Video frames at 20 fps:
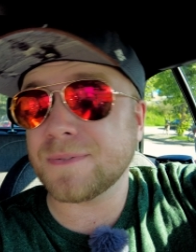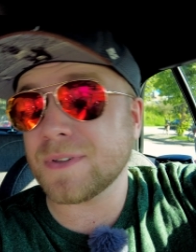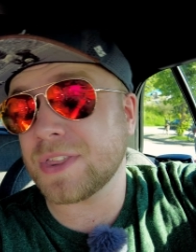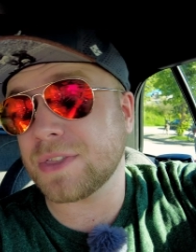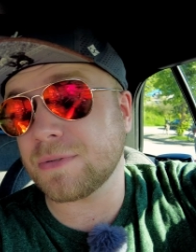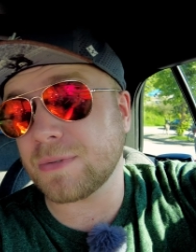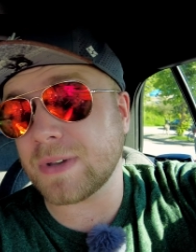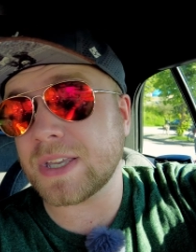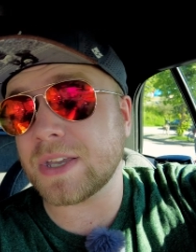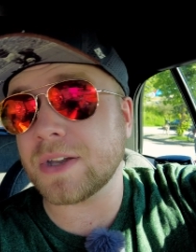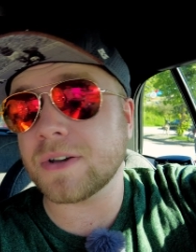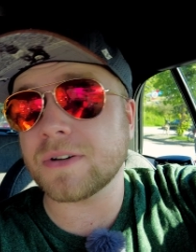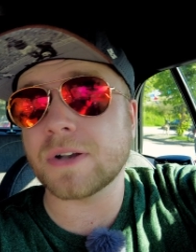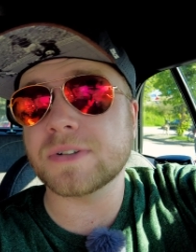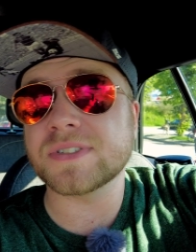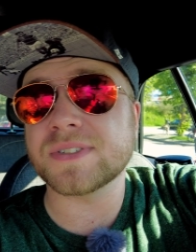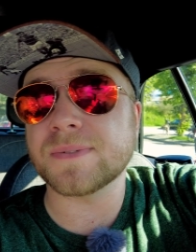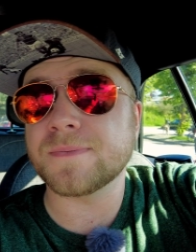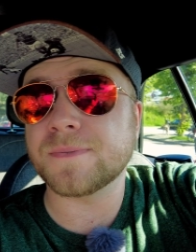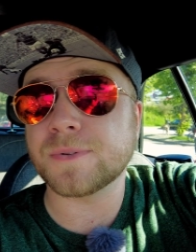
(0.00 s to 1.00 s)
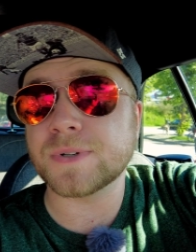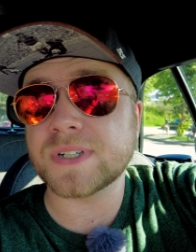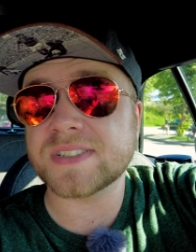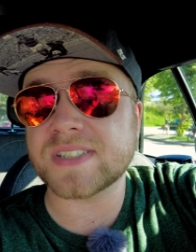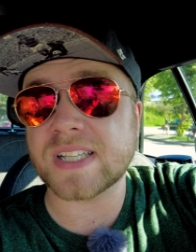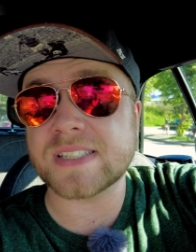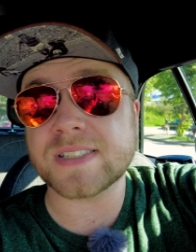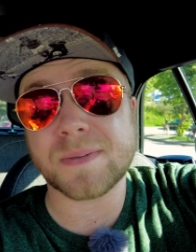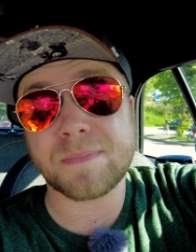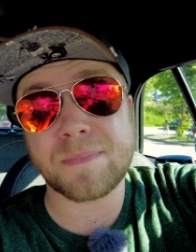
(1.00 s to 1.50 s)
for
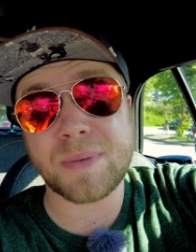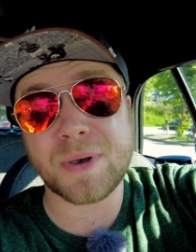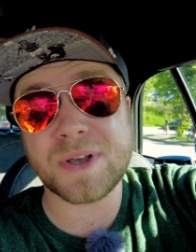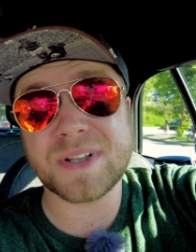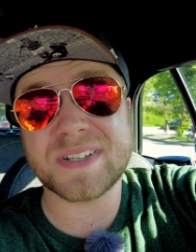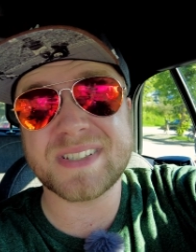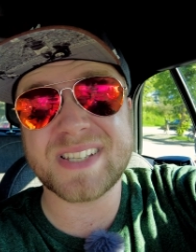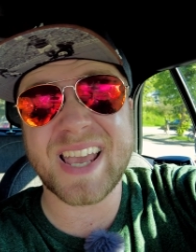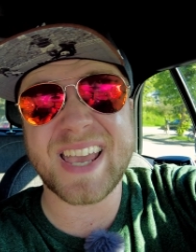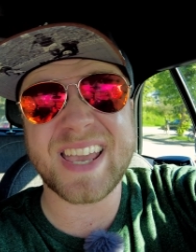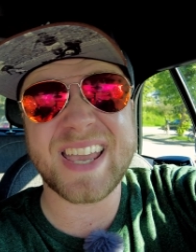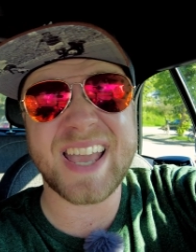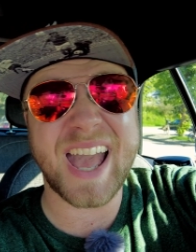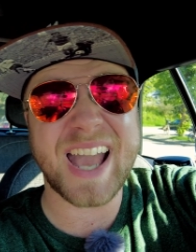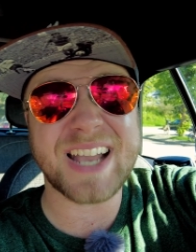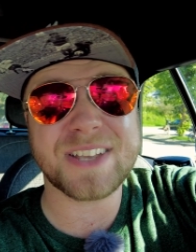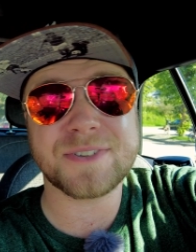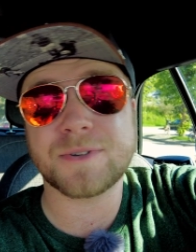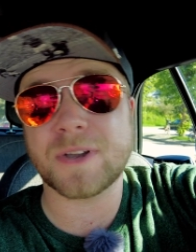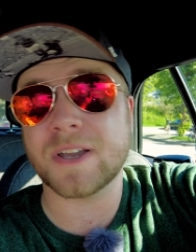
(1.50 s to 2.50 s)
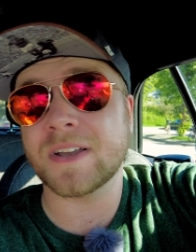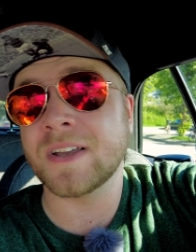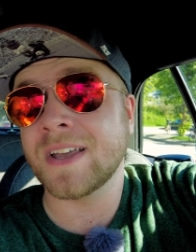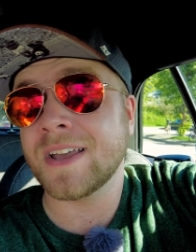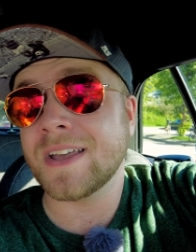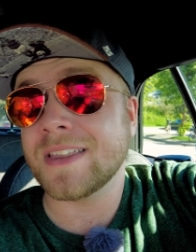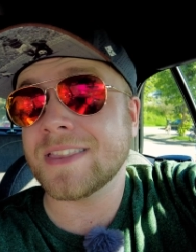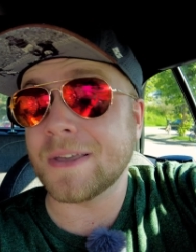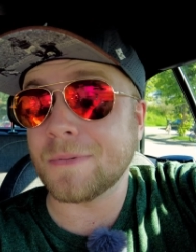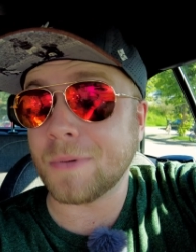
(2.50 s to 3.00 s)
€3.40 per day extra,
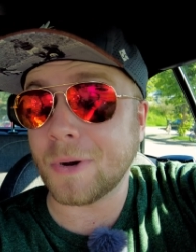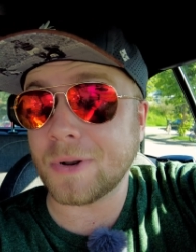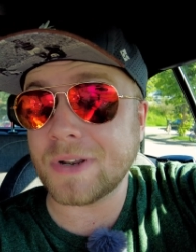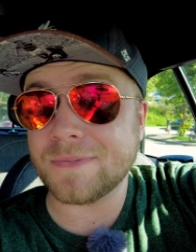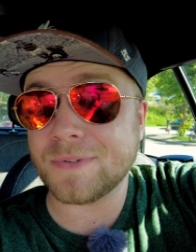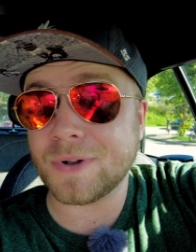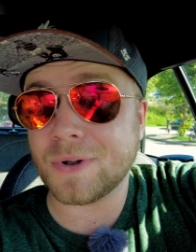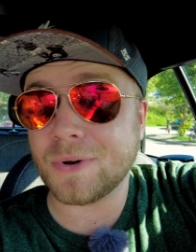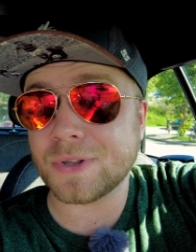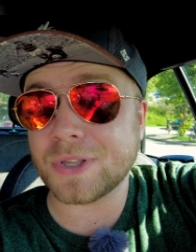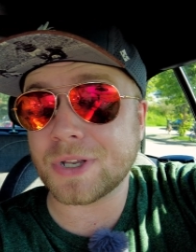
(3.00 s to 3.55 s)
they won't even call